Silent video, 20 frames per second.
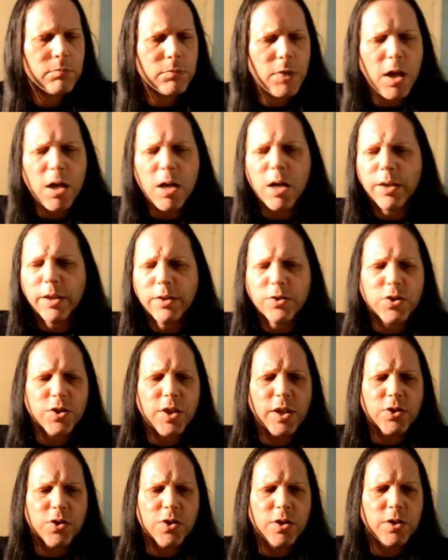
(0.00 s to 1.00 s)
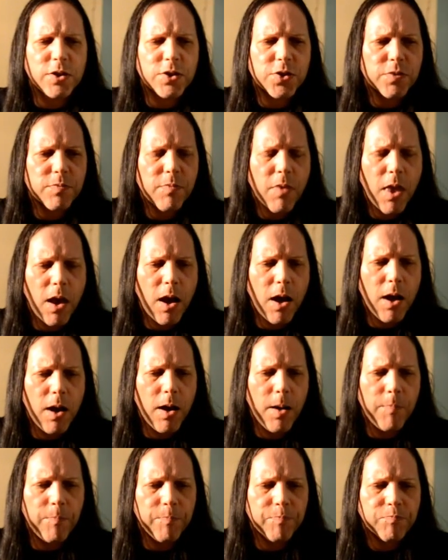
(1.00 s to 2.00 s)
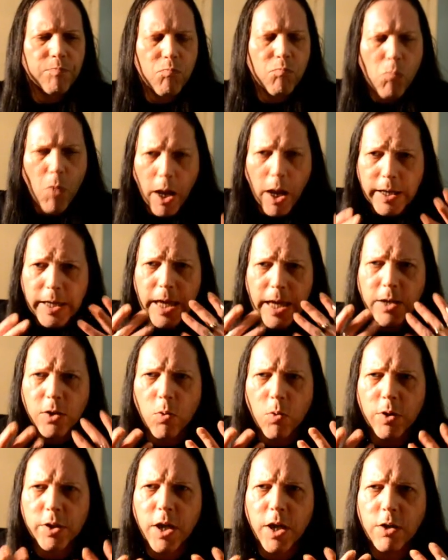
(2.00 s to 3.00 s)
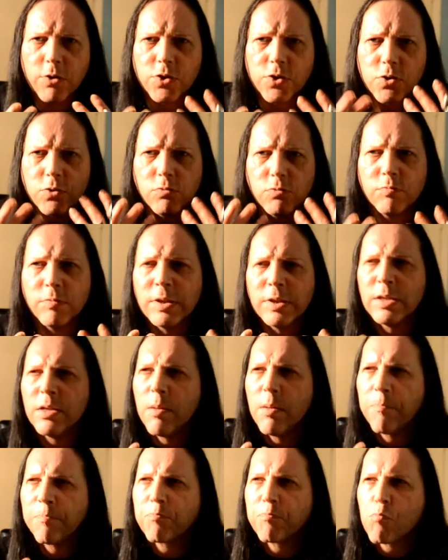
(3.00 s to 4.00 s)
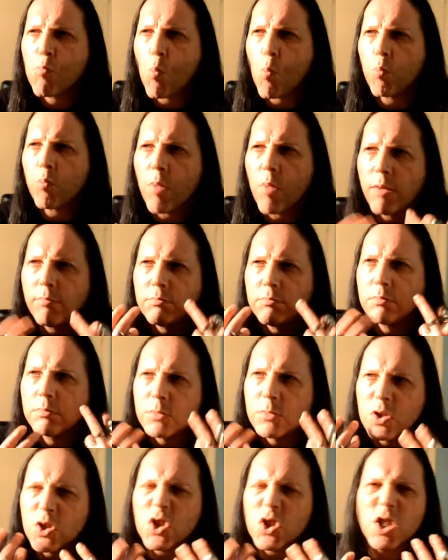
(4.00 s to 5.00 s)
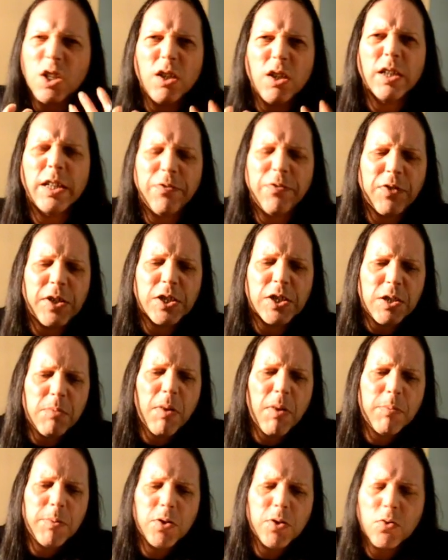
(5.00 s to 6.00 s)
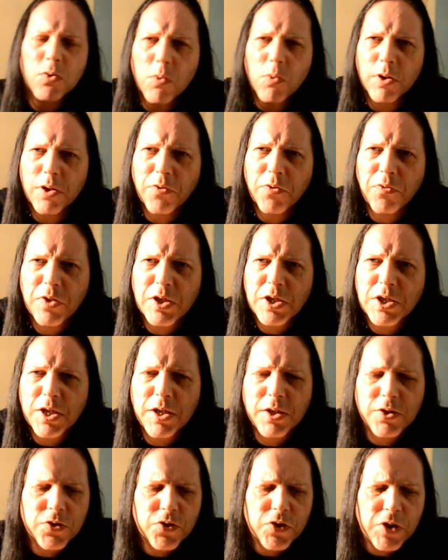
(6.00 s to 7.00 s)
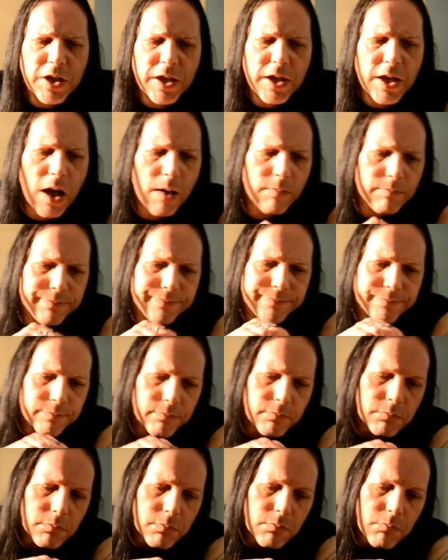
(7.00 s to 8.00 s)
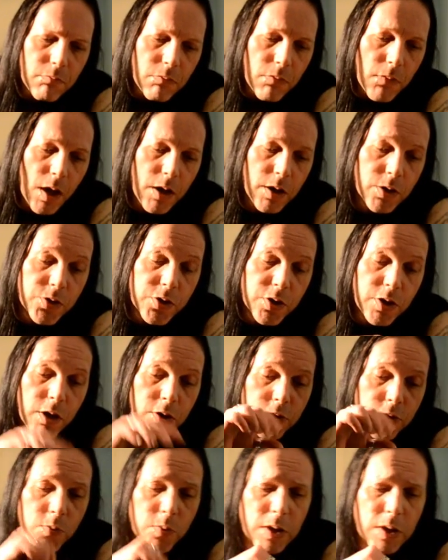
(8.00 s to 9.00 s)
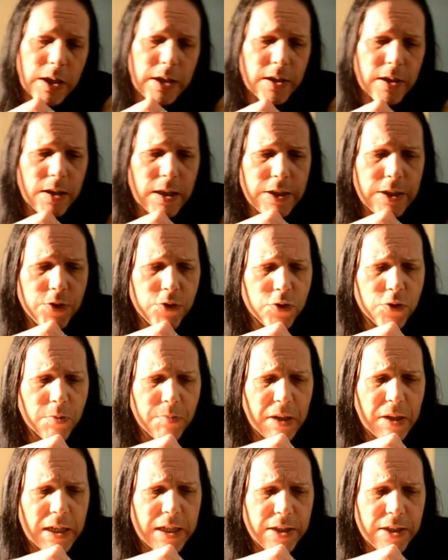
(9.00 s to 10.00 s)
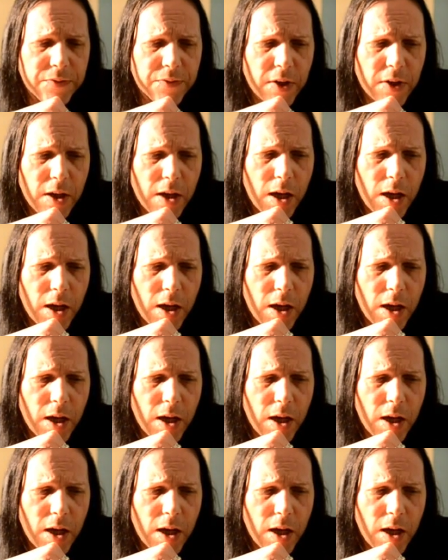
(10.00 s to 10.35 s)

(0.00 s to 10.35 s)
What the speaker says: That's nice. Again, quite coastal, slightly fishy, maybe not quite as fishy as the nose would lead you to believe.